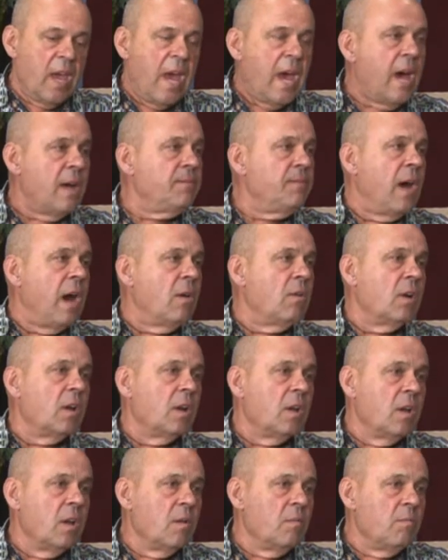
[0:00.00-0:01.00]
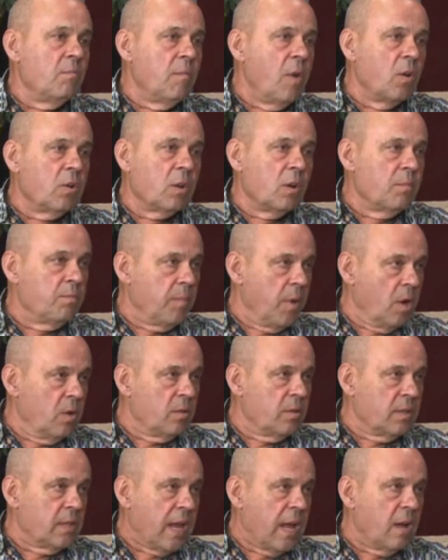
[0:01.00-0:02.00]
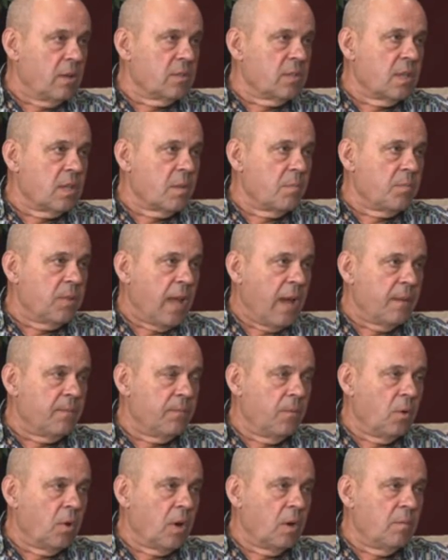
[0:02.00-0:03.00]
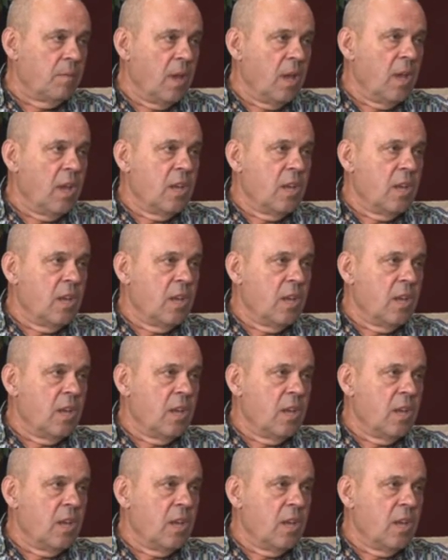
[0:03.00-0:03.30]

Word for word: half hour motorboat down to the platform.